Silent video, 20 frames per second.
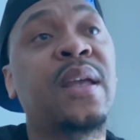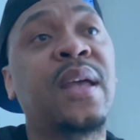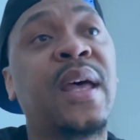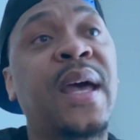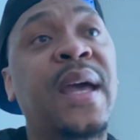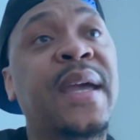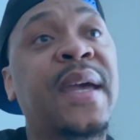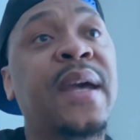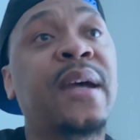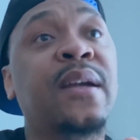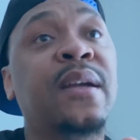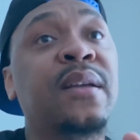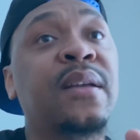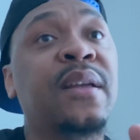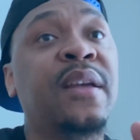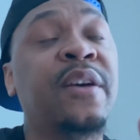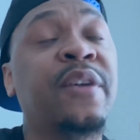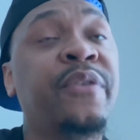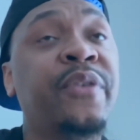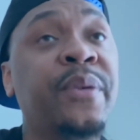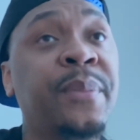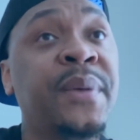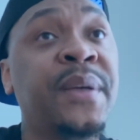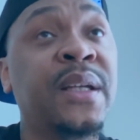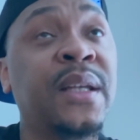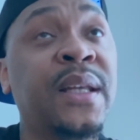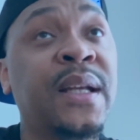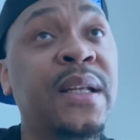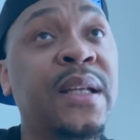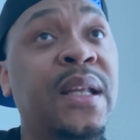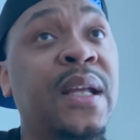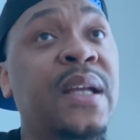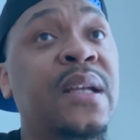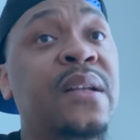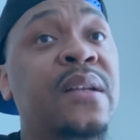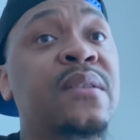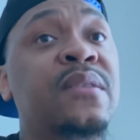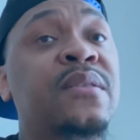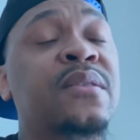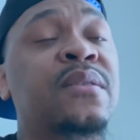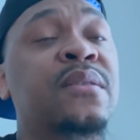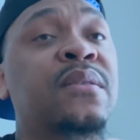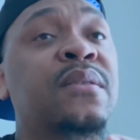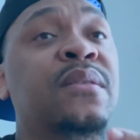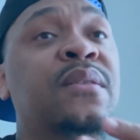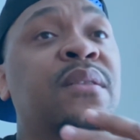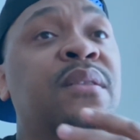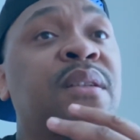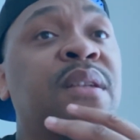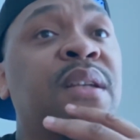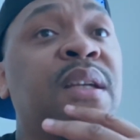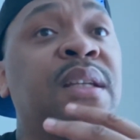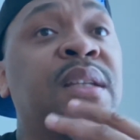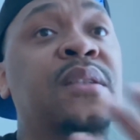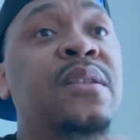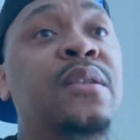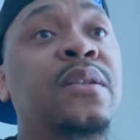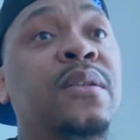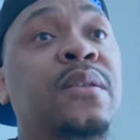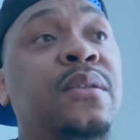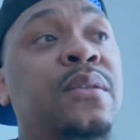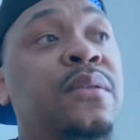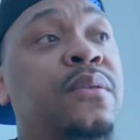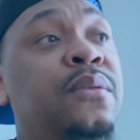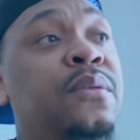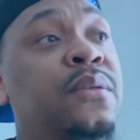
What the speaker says: I got FMLA days until